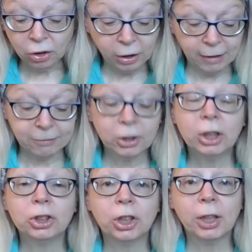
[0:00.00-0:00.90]
look at
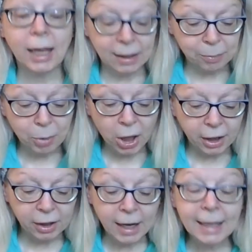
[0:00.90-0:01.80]
furniture, and
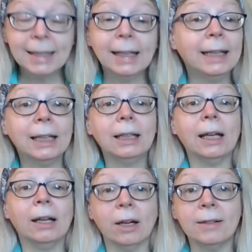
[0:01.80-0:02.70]
depart unheeded
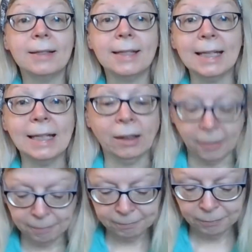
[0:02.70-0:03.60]
and unseen.
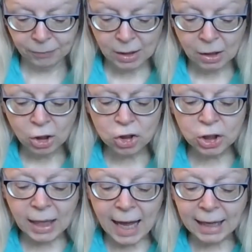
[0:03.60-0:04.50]

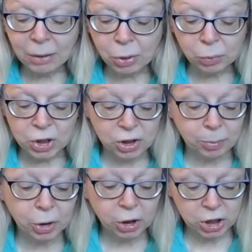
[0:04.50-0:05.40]
Should anyone wish to
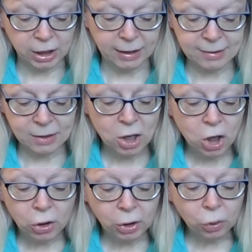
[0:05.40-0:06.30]
purchase,
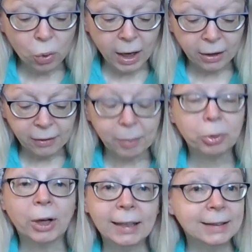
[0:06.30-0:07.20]
or inquire the
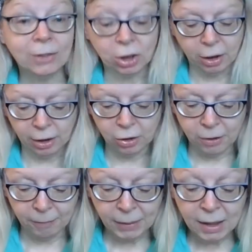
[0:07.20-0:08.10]
price of an
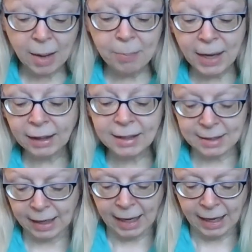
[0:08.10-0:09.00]
article, a bell is
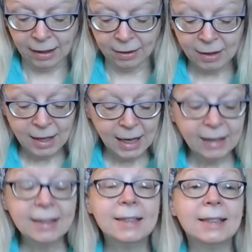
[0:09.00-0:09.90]
at hand,
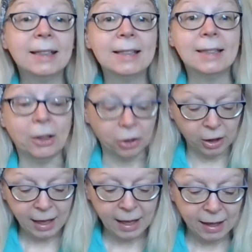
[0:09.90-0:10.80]
and this is considered
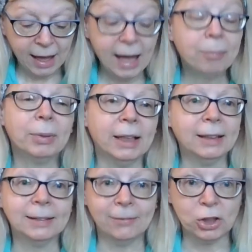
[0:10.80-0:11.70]
amply
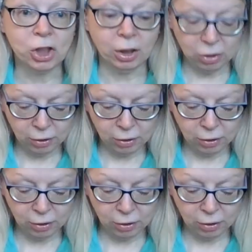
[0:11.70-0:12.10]
sufficient.